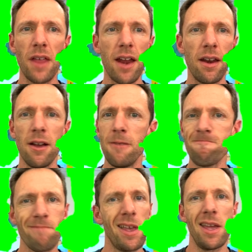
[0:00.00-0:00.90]
that.
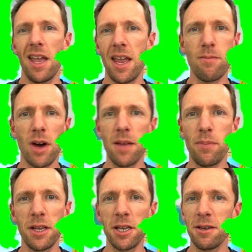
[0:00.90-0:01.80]
In my
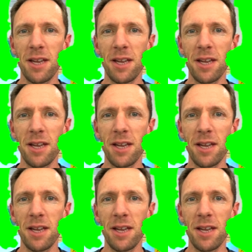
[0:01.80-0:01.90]
opinion,